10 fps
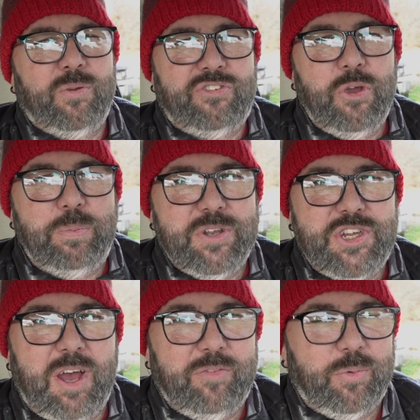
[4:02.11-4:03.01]
super
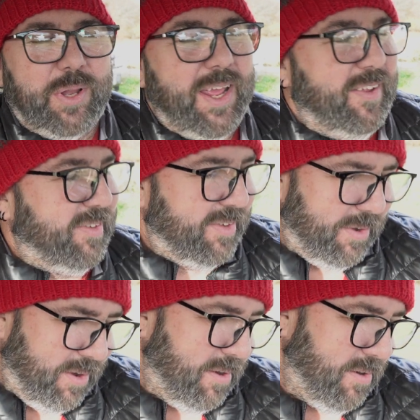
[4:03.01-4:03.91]
chuffed with this.
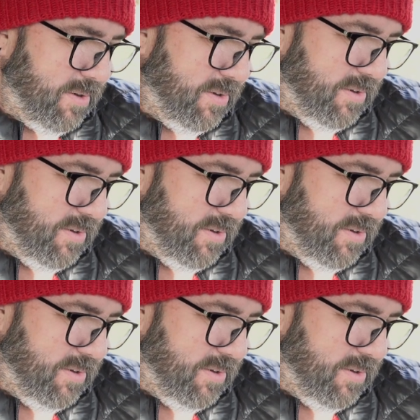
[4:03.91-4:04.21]
Oh,